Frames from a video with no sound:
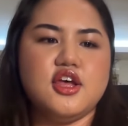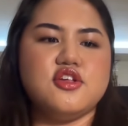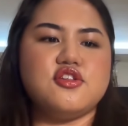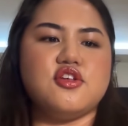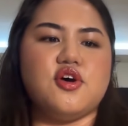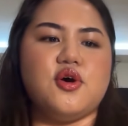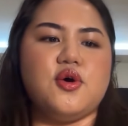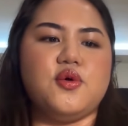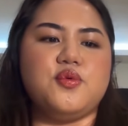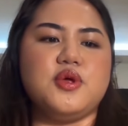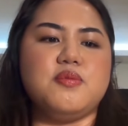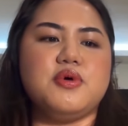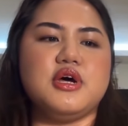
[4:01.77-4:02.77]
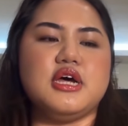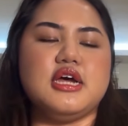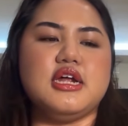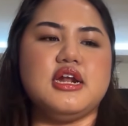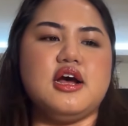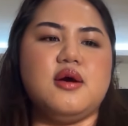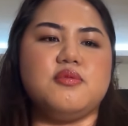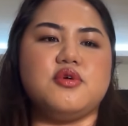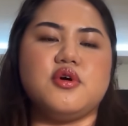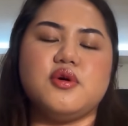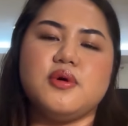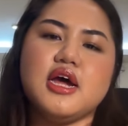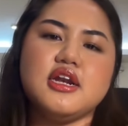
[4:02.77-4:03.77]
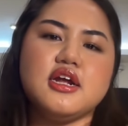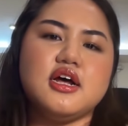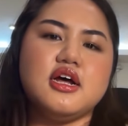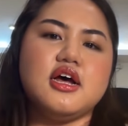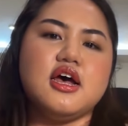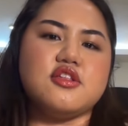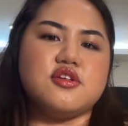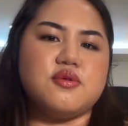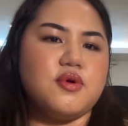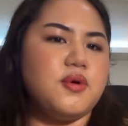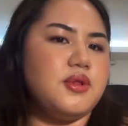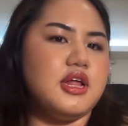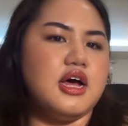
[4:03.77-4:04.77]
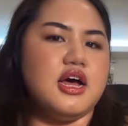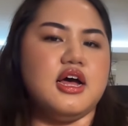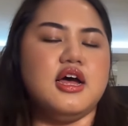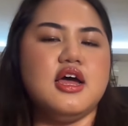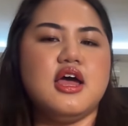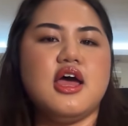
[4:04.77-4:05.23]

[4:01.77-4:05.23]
So we put guarana, acerola,